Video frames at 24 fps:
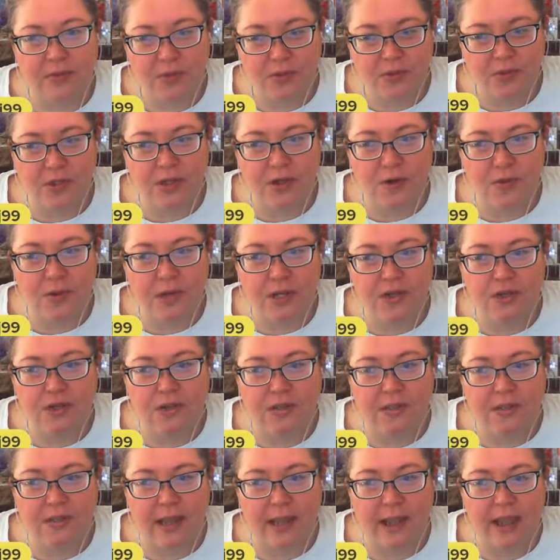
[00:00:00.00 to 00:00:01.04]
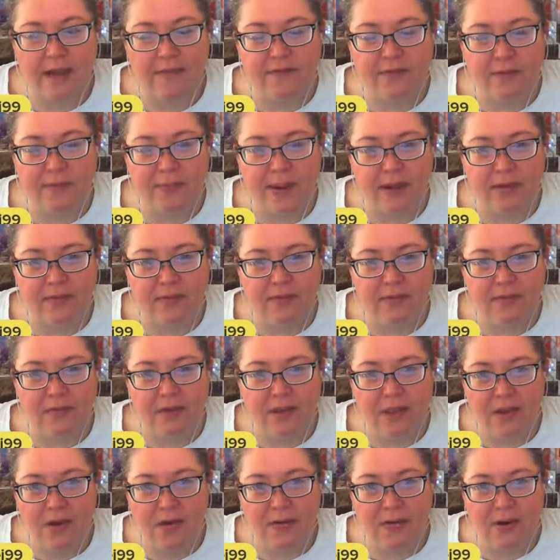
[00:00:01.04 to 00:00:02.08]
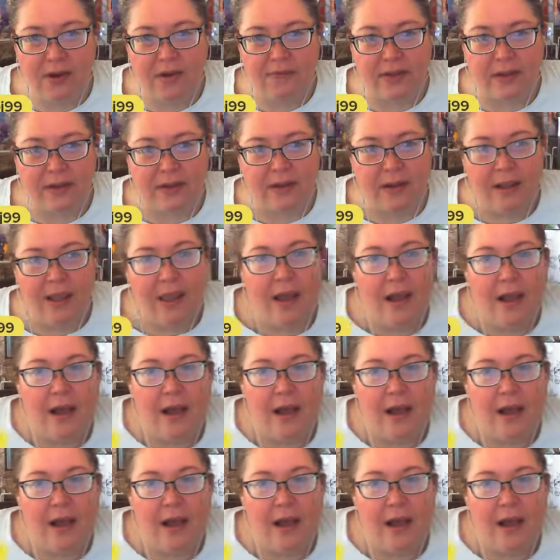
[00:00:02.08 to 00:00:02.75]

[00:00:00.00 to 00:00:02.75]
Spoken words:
Those are the questions I have about Eco Raven.